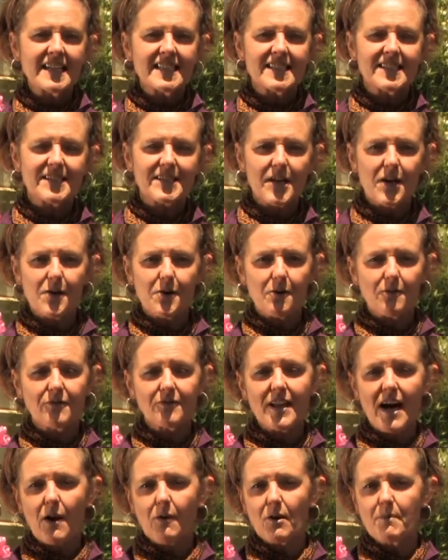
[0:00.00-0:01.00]
So
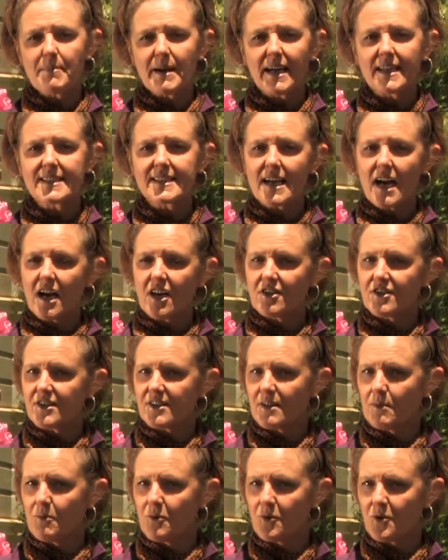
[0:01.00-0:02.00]
flower beds are
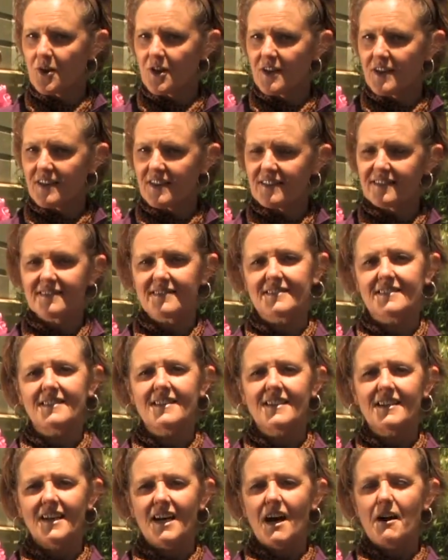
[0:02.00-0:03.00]
some work,
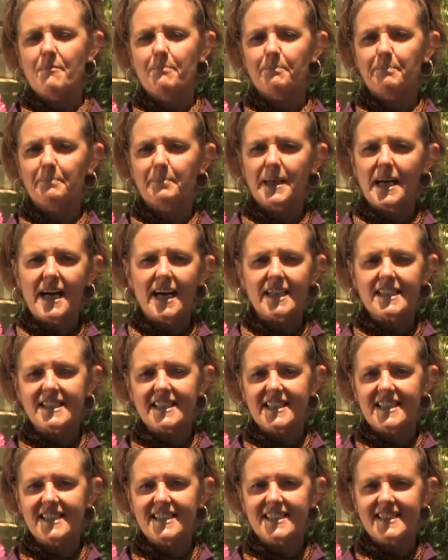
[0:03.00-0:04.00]

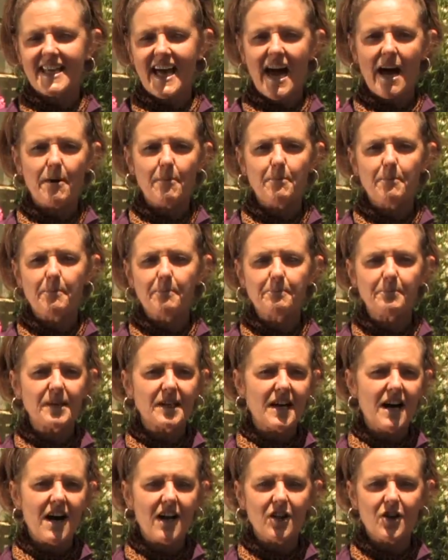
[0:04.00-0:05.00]
but it's that
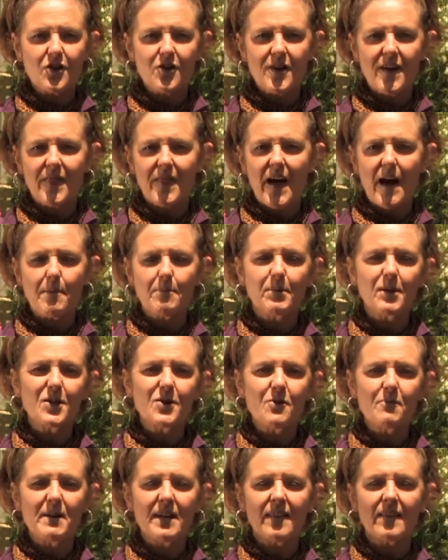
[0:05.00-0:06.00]
color and that
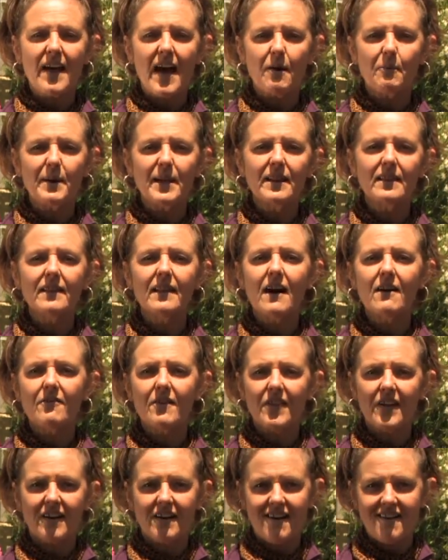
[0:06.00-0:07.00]
blooming that we love
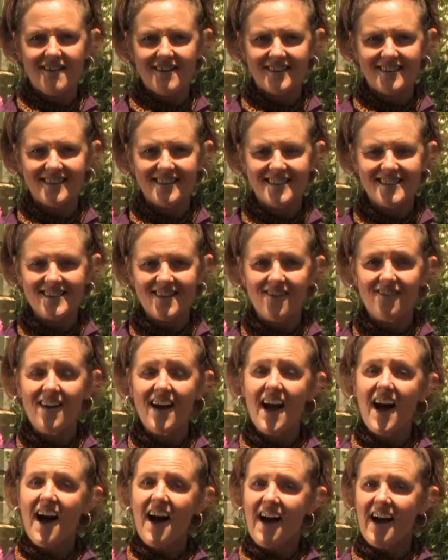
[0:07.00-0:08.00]
in the garden. So
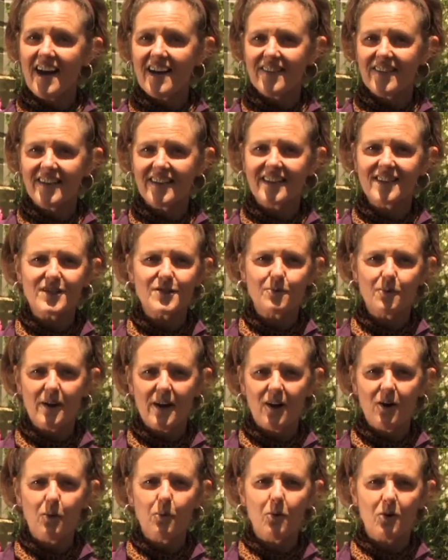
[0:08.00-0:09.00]
I think it's
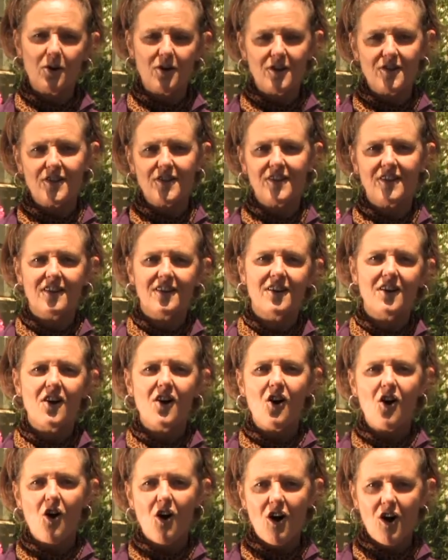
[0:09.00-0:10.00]
well worth
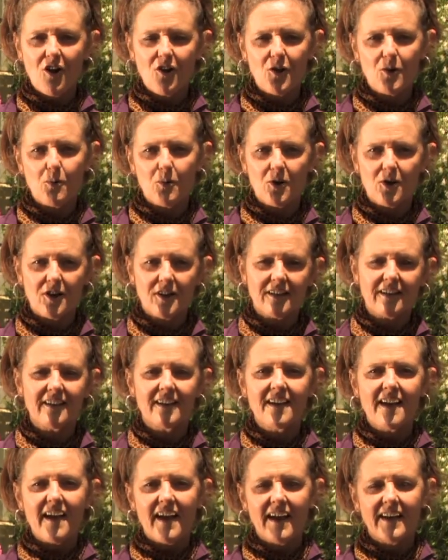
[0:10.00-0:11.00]
all the work.
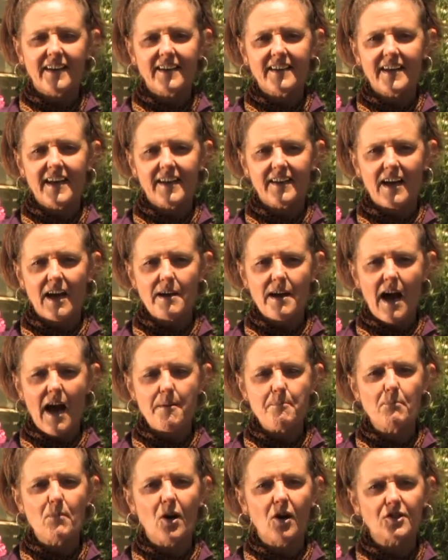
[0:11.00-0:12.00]
And again, I,
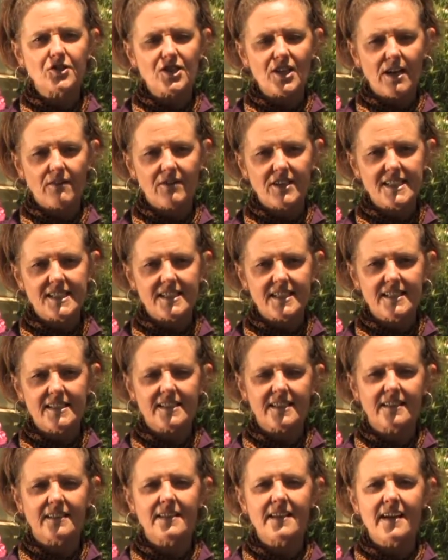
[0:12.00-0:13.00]
I mulch every
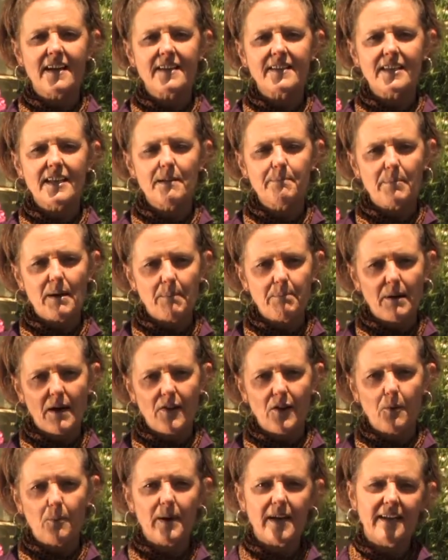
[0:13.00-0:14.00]
season, keep up
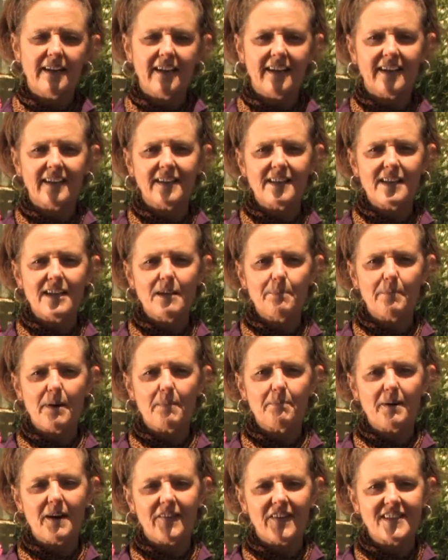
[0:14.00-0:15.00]
on the weeding and keep
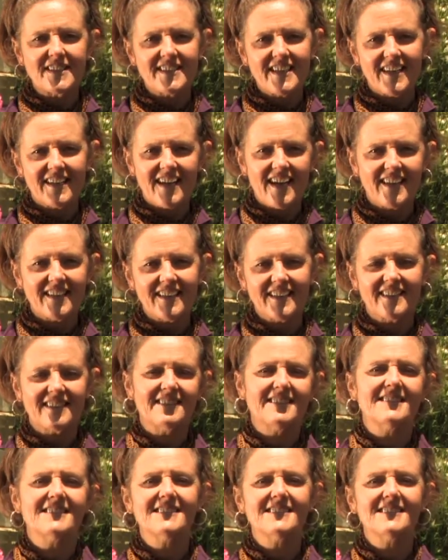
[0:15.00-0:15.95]
up on the deadheading.